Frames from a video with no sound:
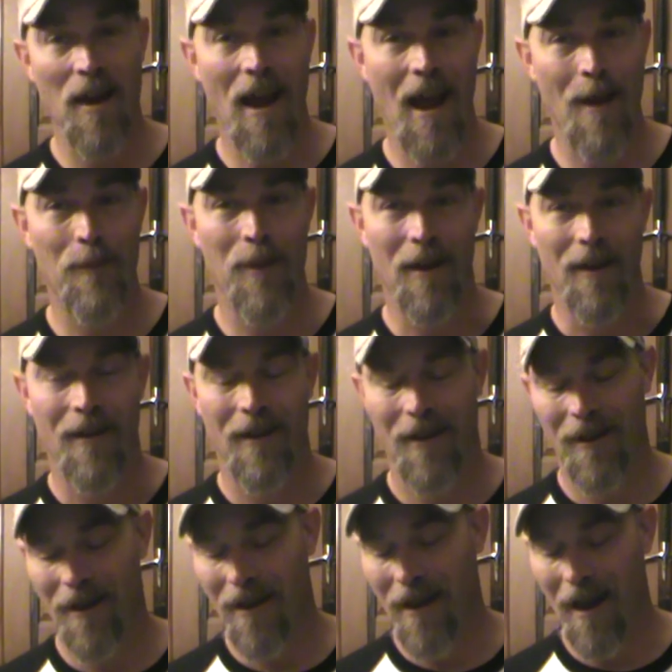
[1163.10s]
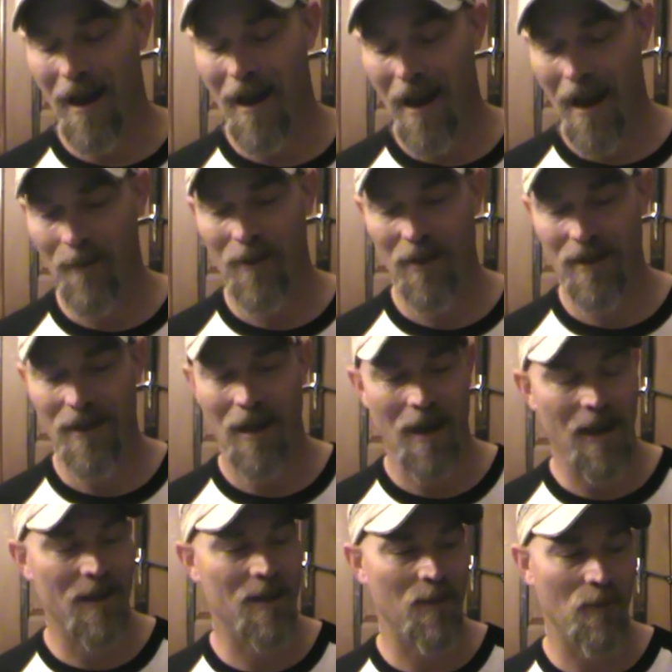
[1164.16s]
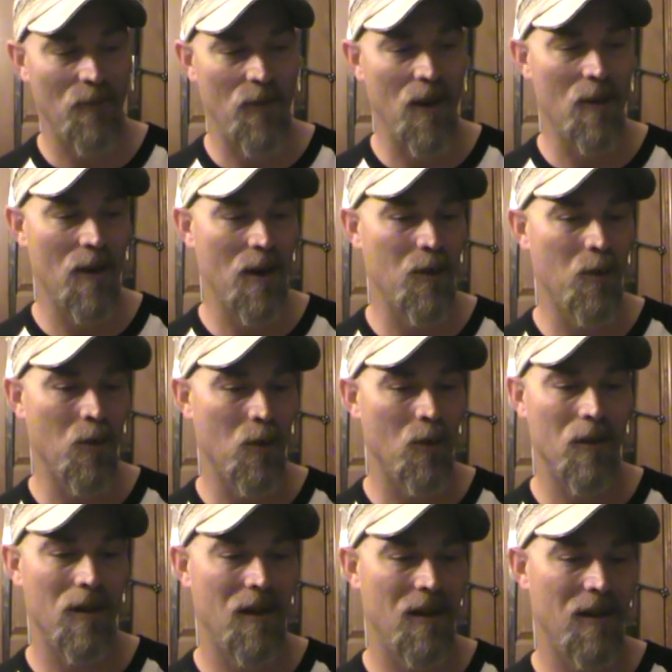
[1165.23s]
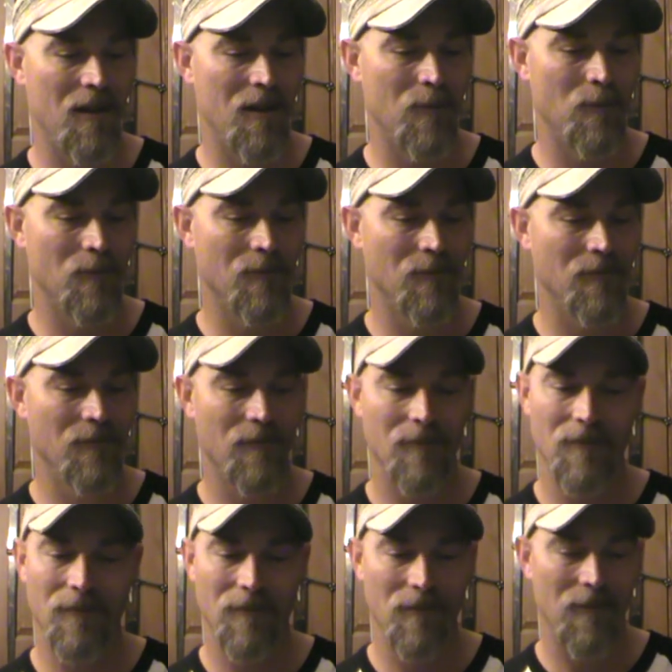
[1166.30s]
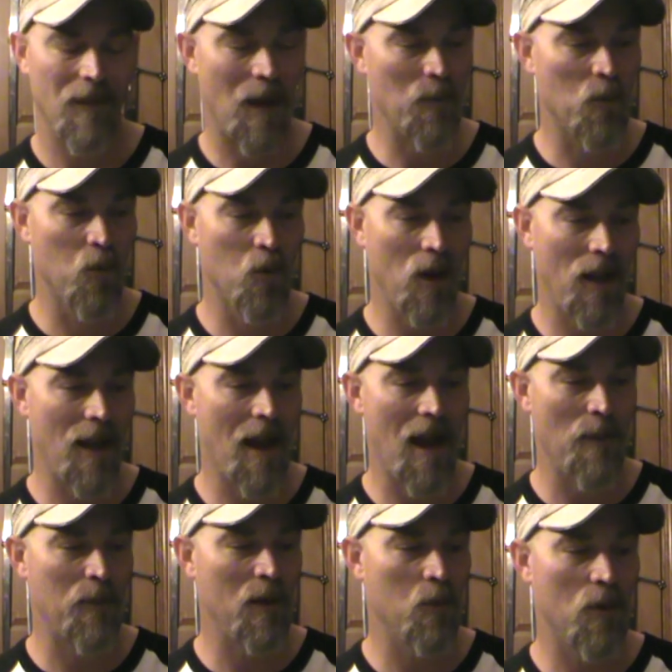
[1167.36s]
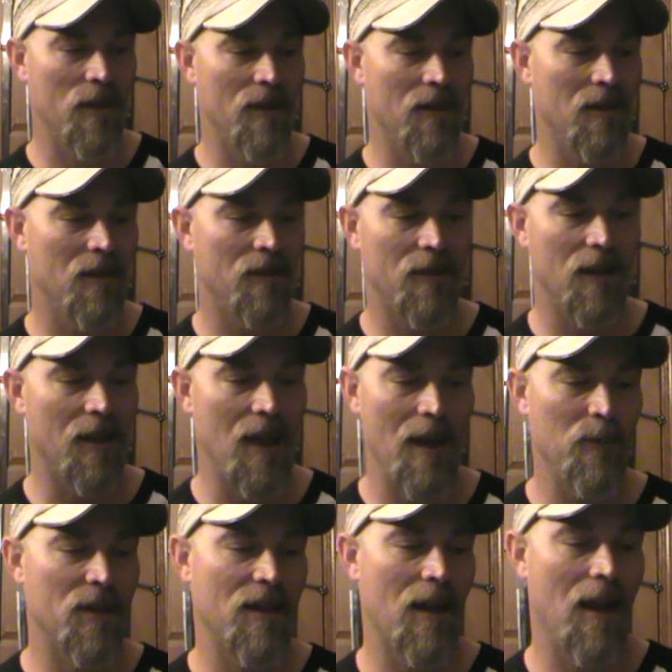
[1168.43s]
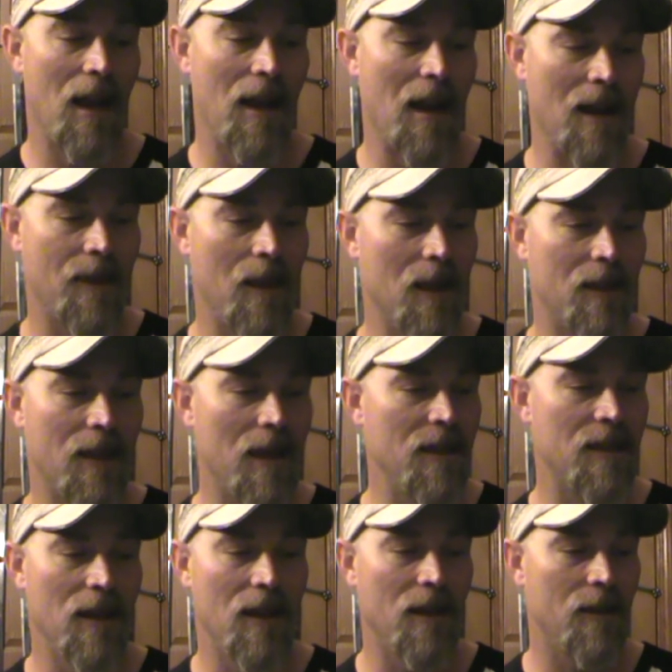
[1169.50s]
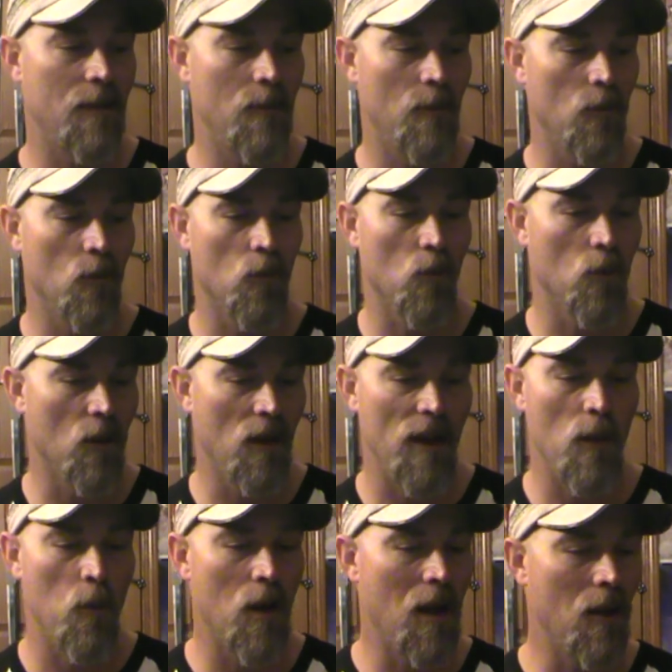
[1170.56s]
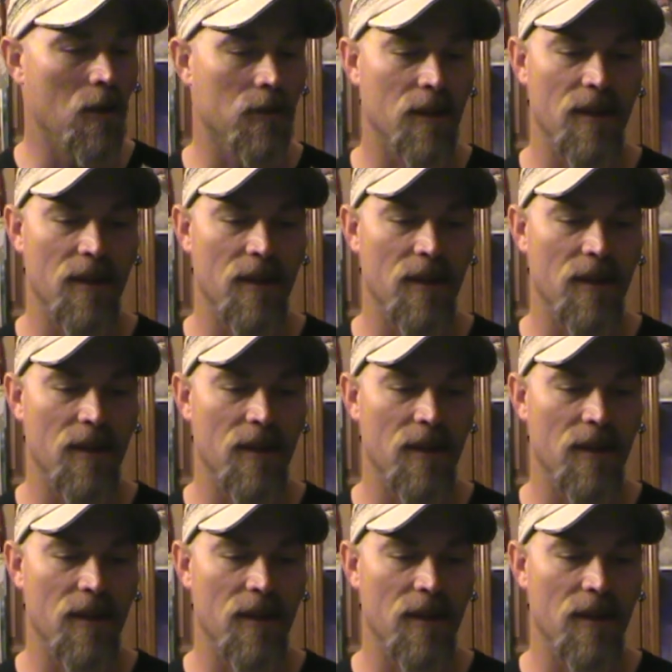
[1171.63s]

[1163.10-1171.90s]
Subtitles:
happy. I have to say, it's very cool. I'm really happy with the game set, and I think they did really well